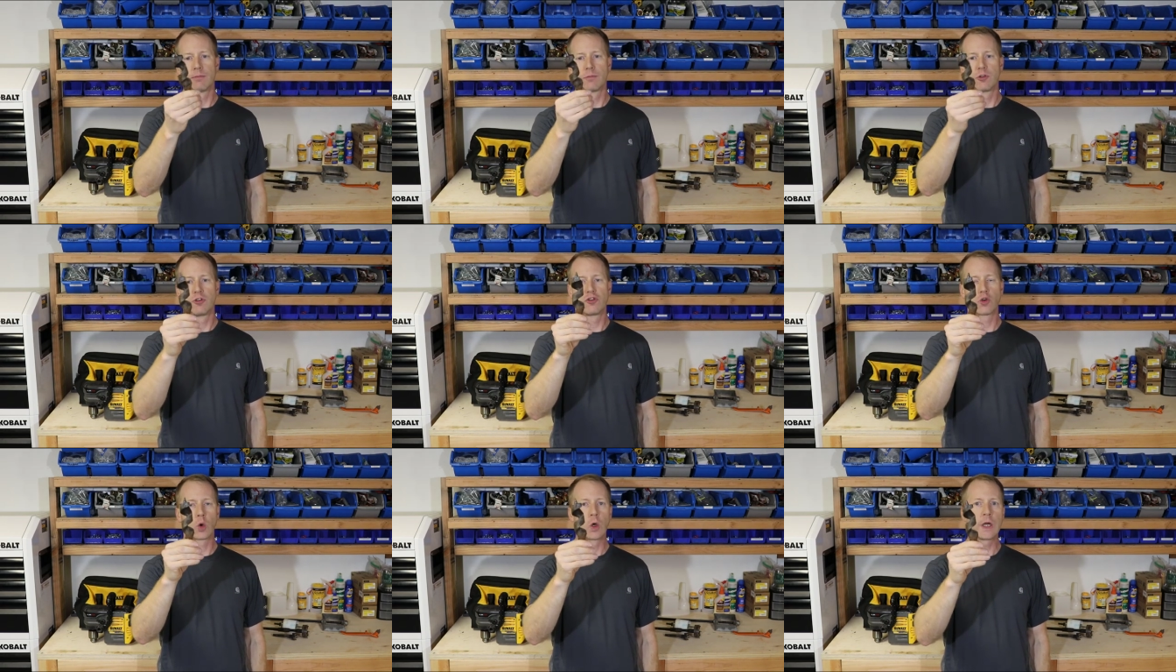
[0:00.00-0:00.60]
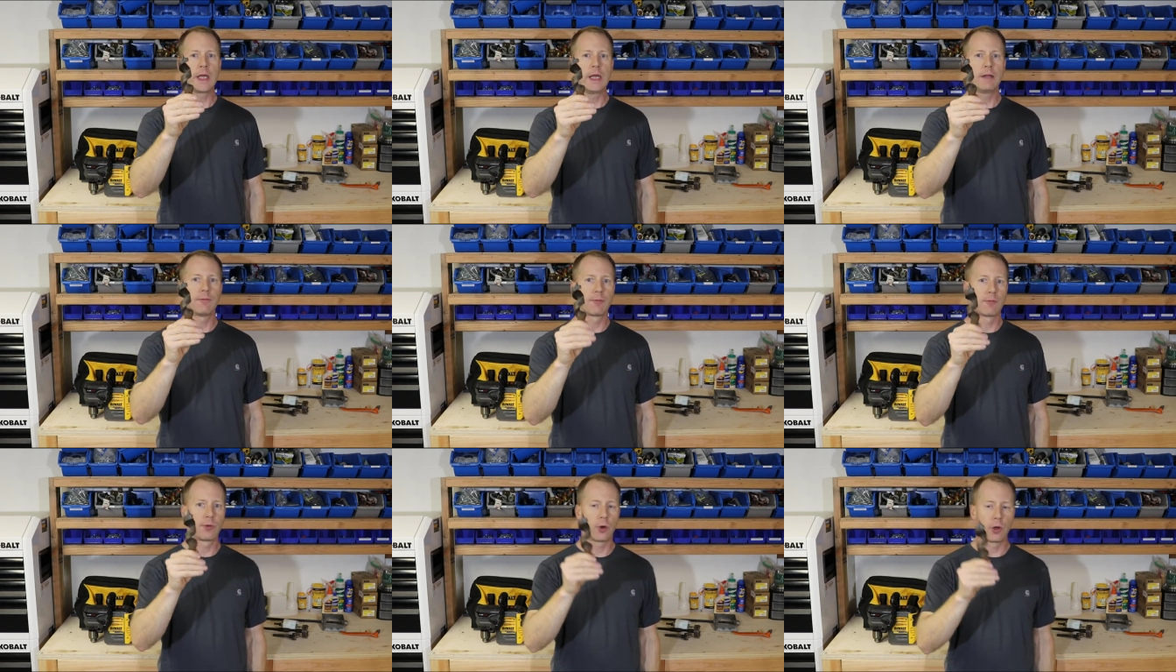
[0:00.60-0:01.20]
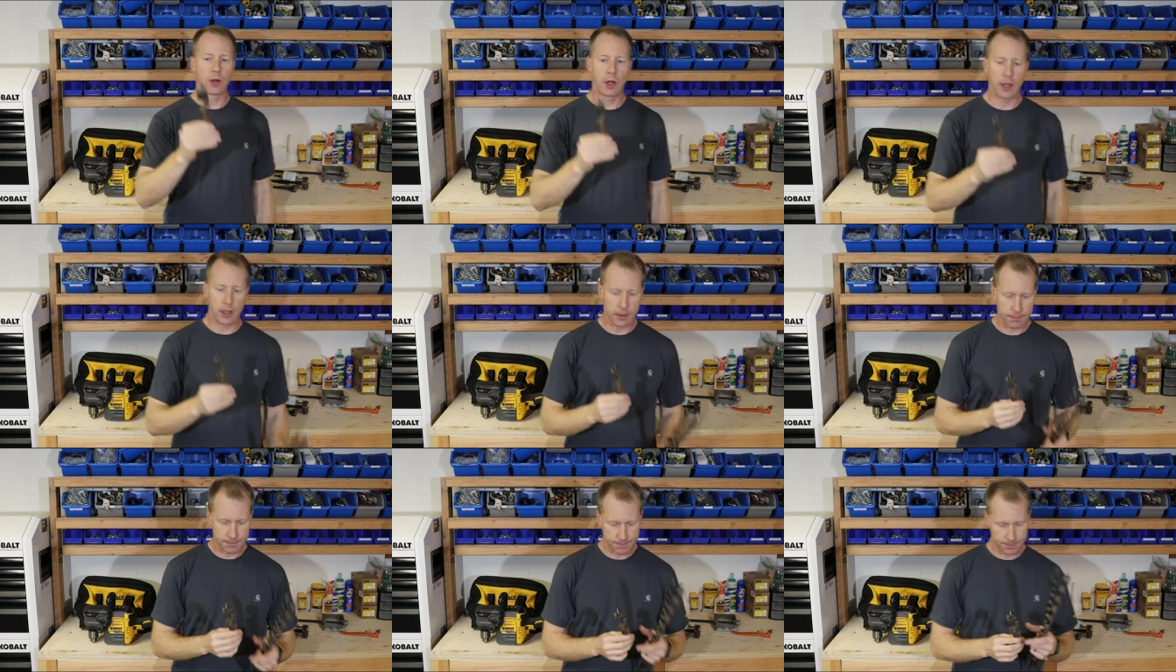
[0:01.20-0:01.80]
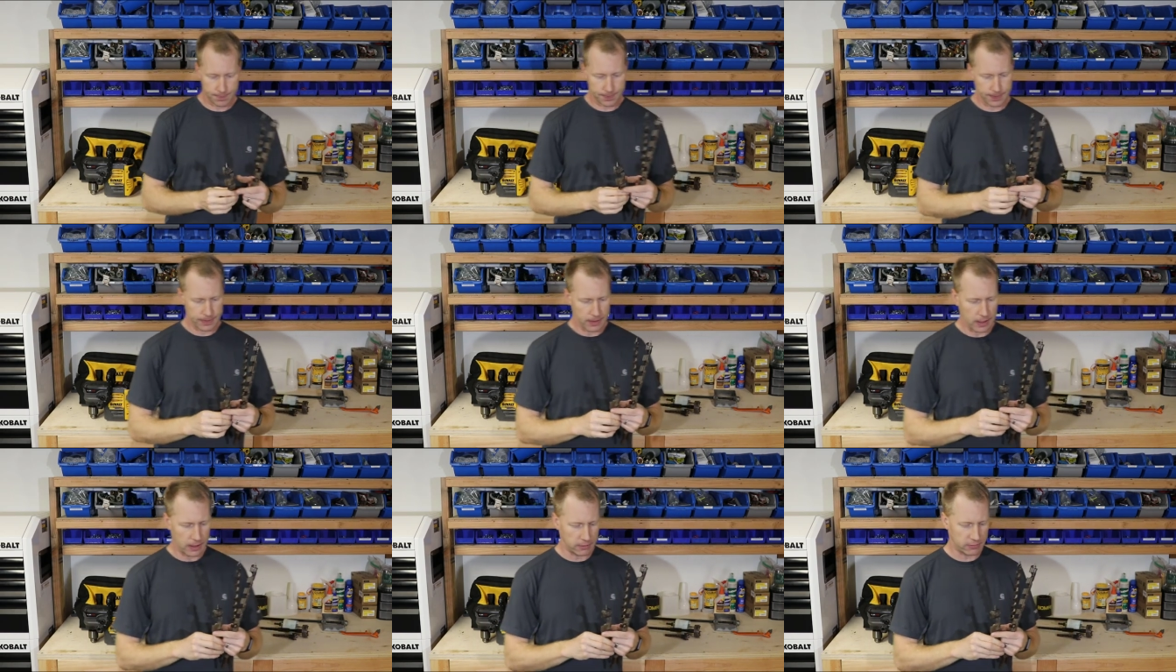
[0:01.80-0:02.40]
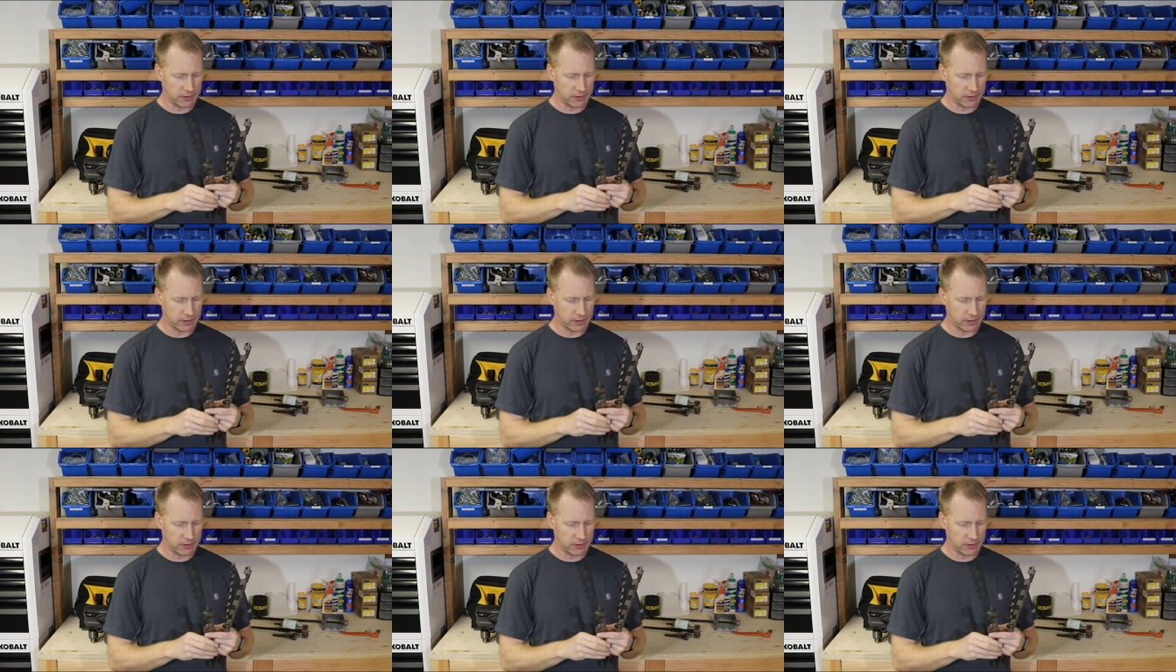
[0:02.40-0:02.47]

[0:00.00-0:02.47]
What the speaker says: shorty for, I